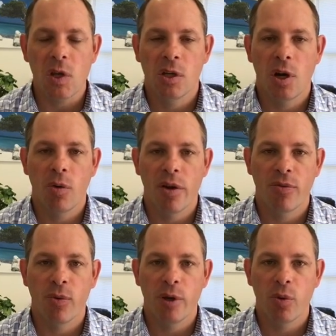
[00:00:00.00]

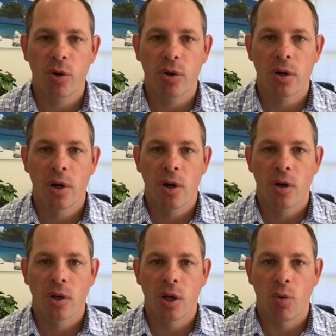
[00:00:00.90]
if we were,
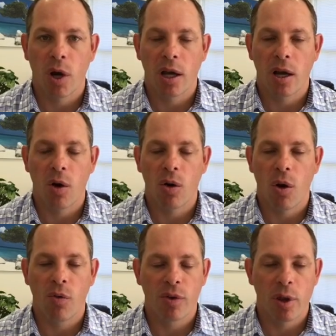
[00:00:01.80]

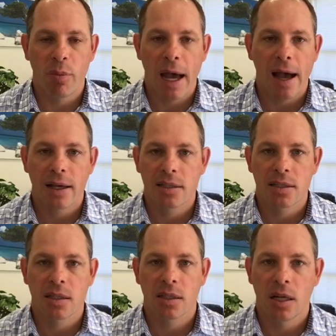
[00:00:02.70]
over the
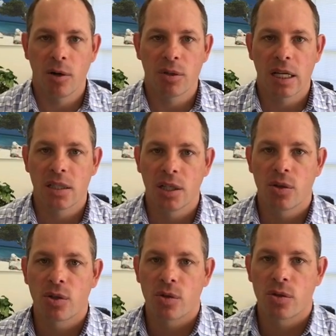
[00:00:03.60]
past, dozen
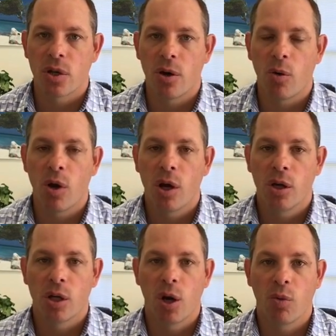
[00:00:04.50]
years or so,
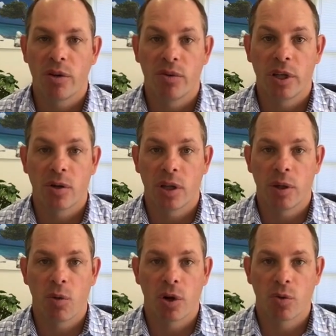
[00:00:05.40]
we've literally
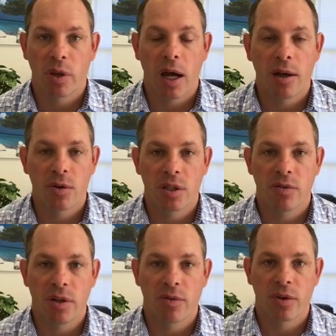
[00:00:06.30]
worked with hundreds
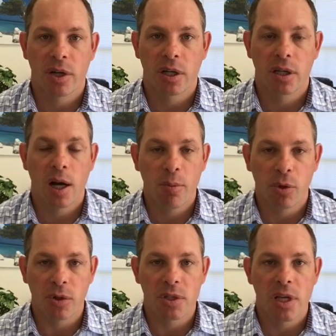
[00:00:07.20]
of different
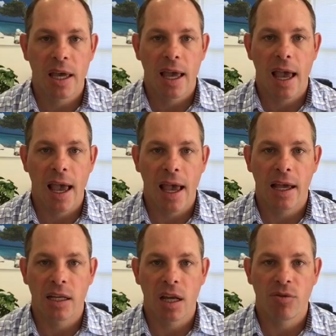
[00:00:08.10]
couples.
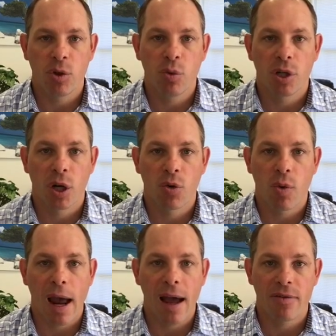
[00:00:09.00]
And if you were to
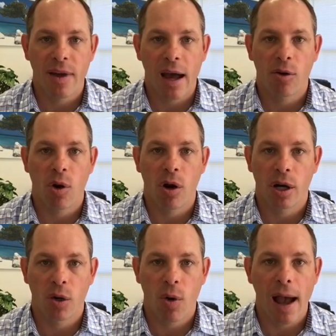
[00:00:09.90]
graph out on
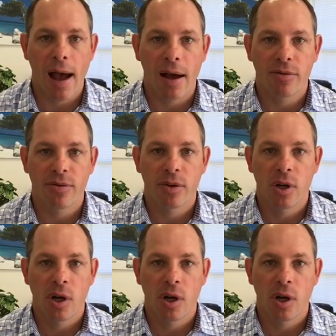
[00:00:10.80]
a graph